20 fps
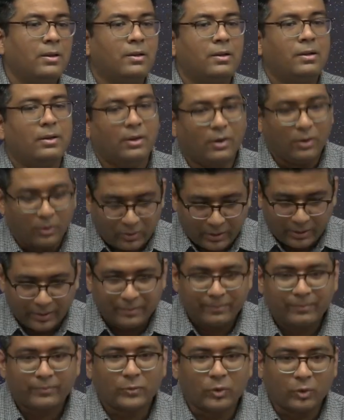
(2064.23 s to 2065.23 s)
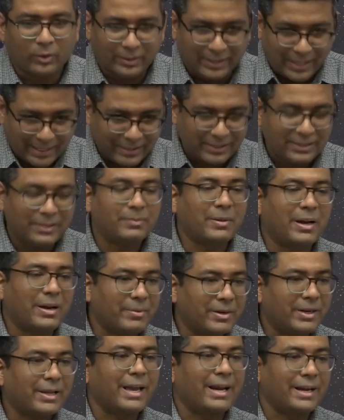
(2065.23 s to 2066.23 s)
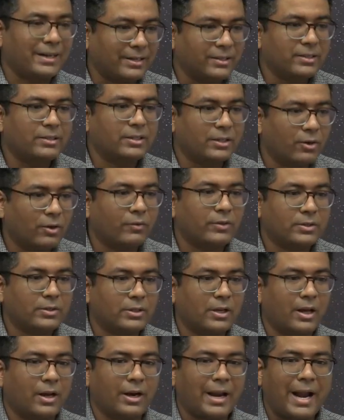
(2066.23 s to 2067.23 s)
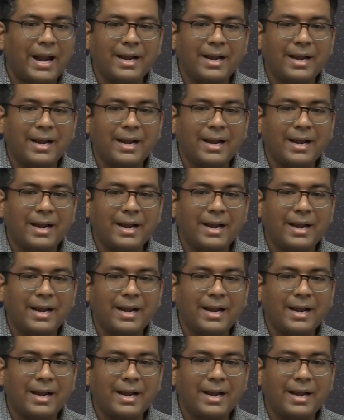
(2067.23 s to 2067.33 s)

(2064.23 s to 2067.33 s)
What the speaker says: okay, okay, that is the primary characteristic of a star. And